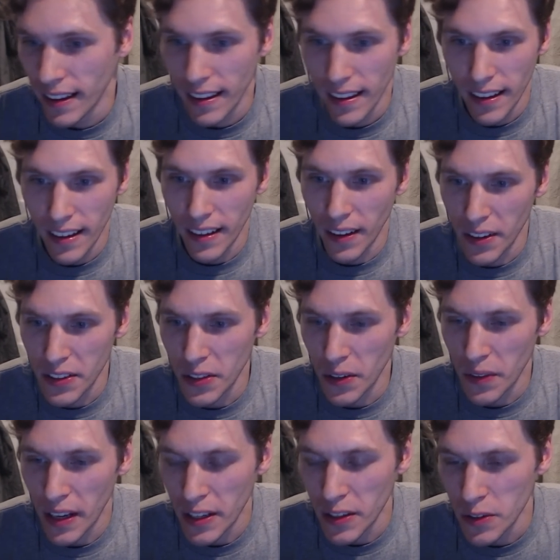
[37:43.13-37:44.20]
Uh, also,
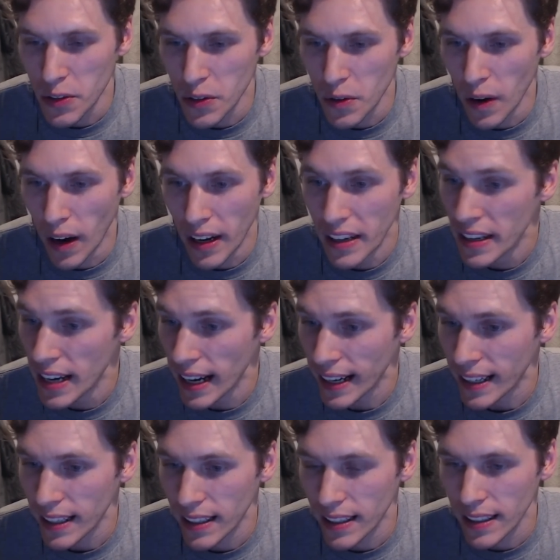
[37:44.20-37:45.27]
thank you to uh, Nick.